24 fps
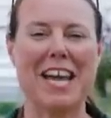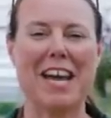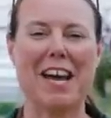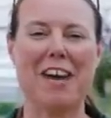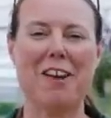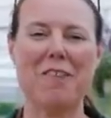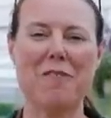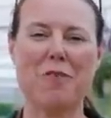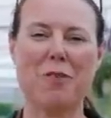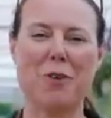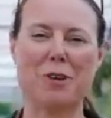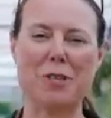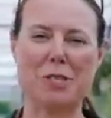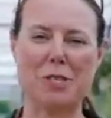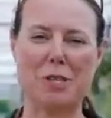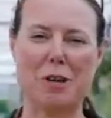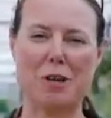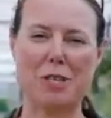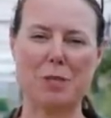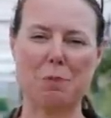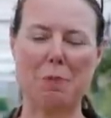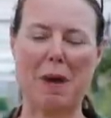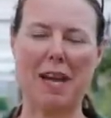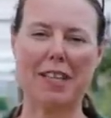And of course, in
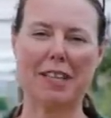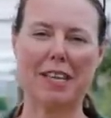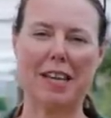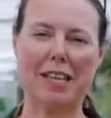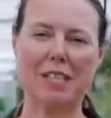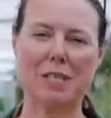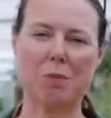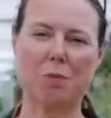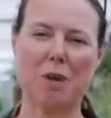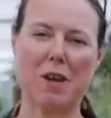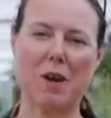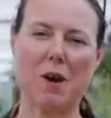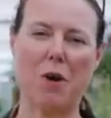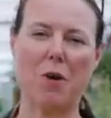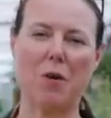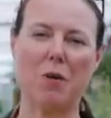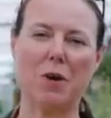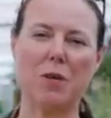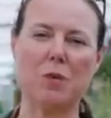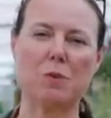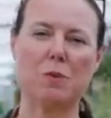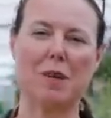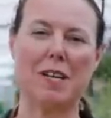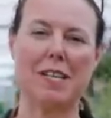our spotlights, we
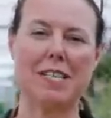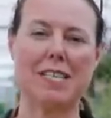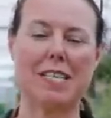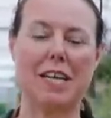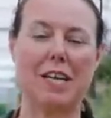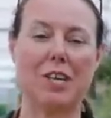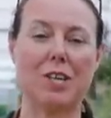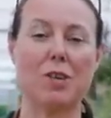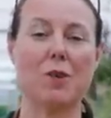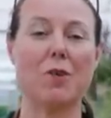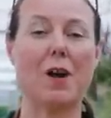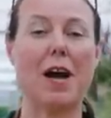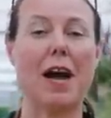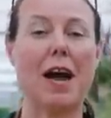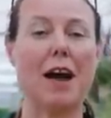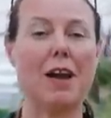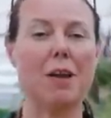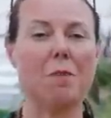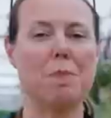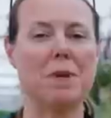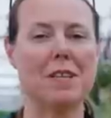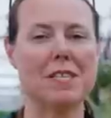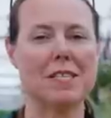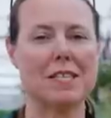always want to tell you how
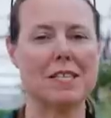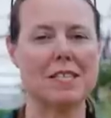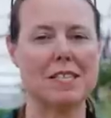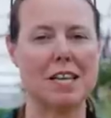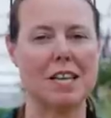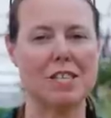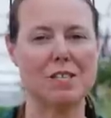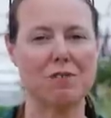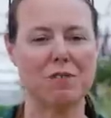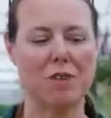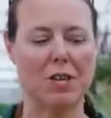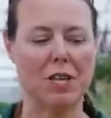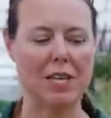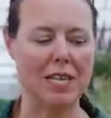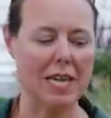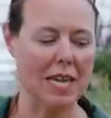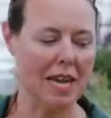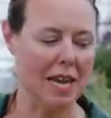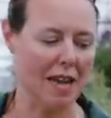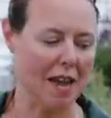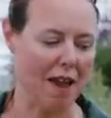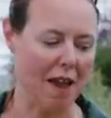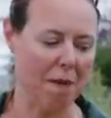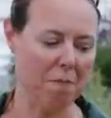to be successful,
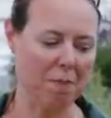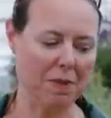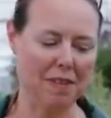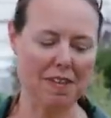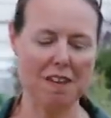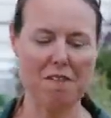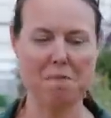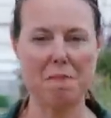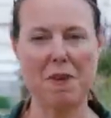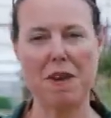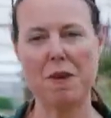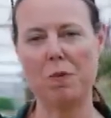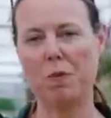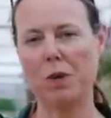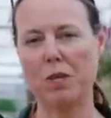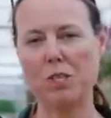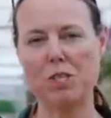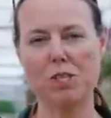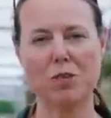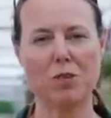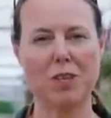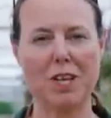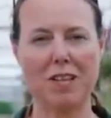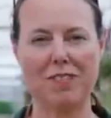and believe me,
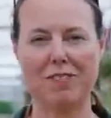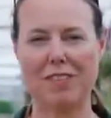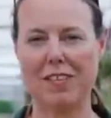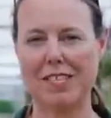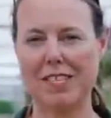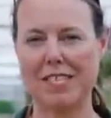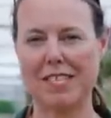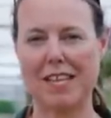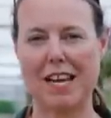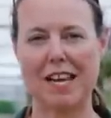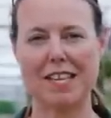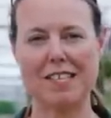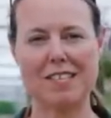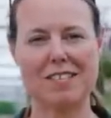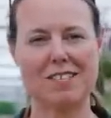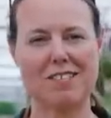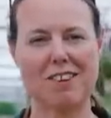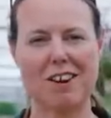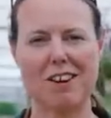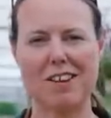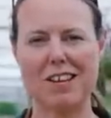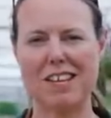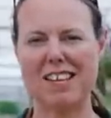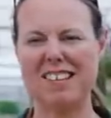once you get these guys
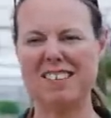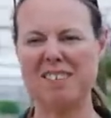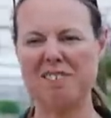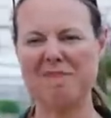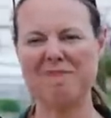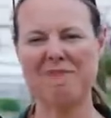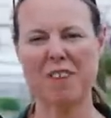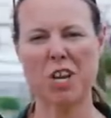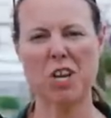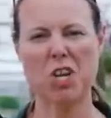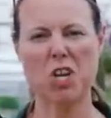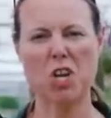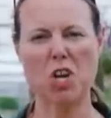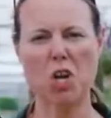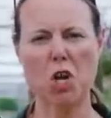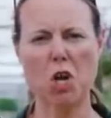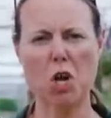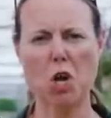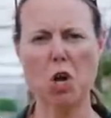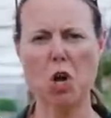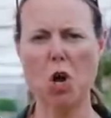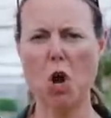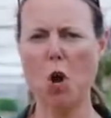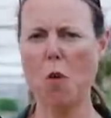started,
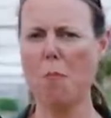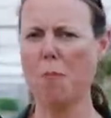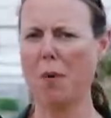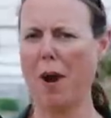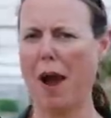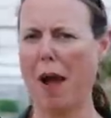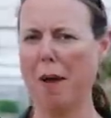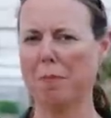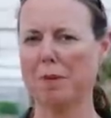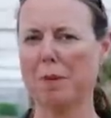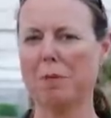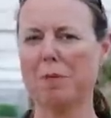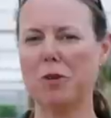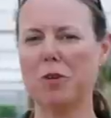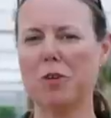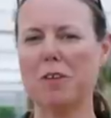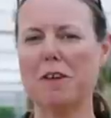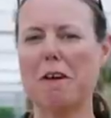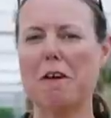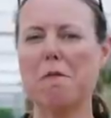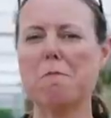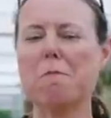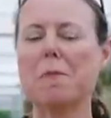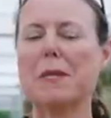no problem.
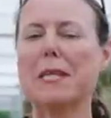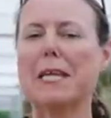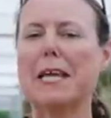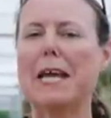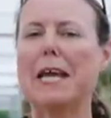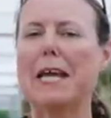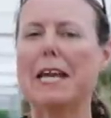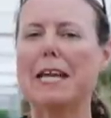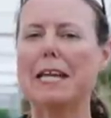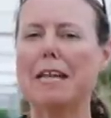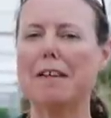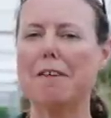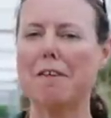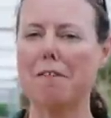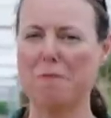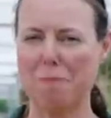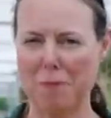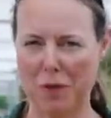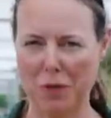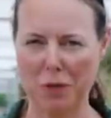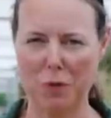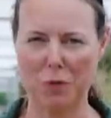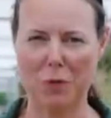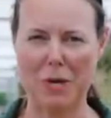You'll have plenty of
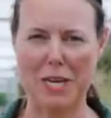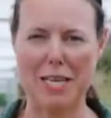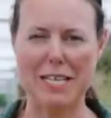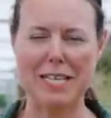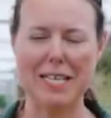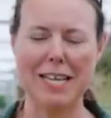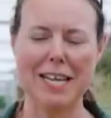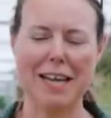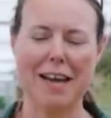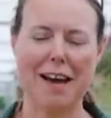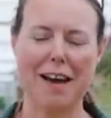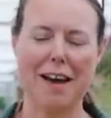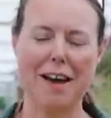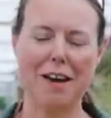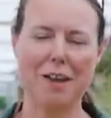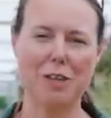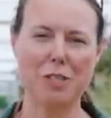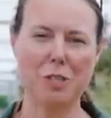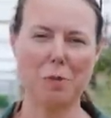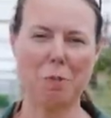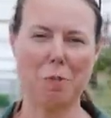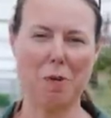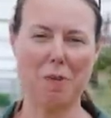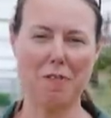milkweed
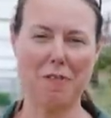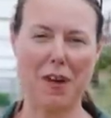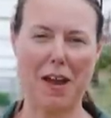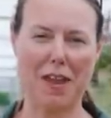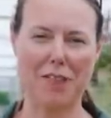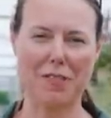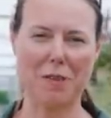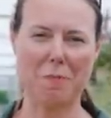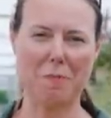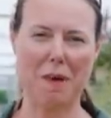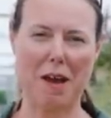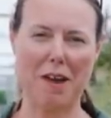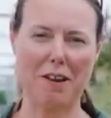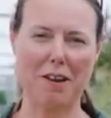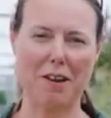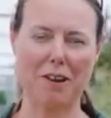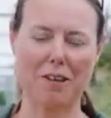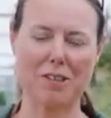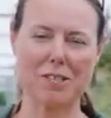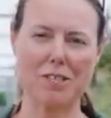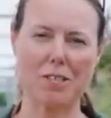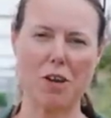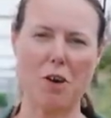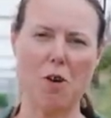to provide the
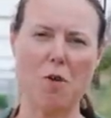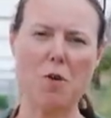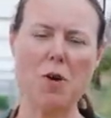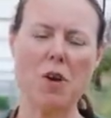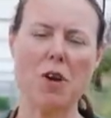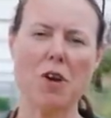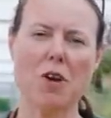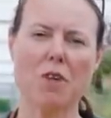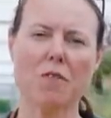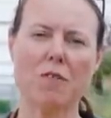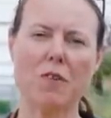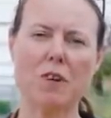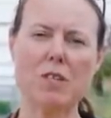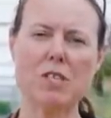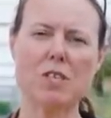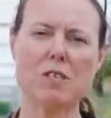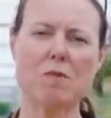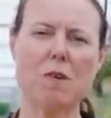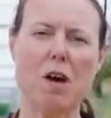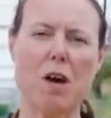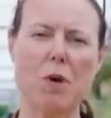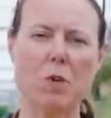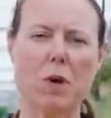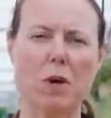monarch. So first
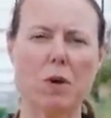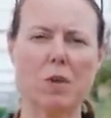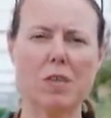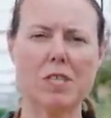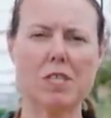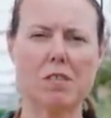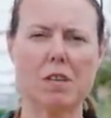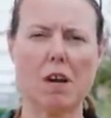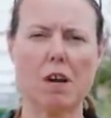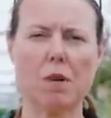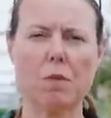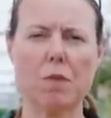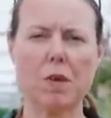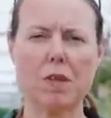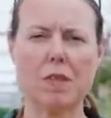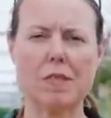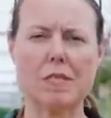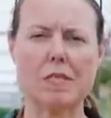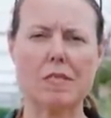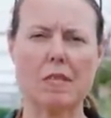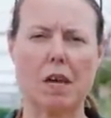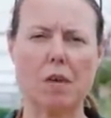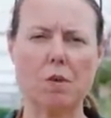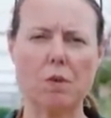of all, we always start with
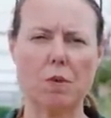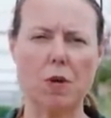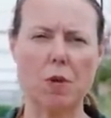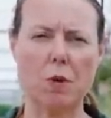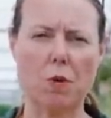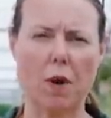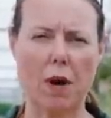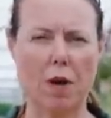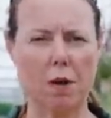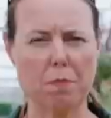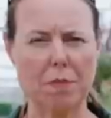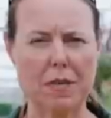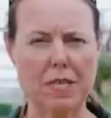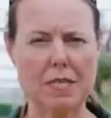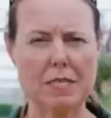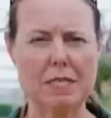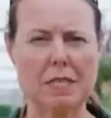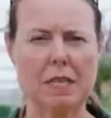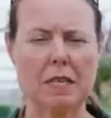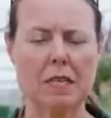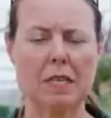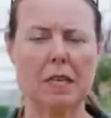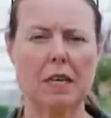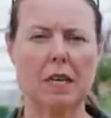sun
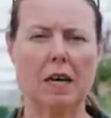requirements.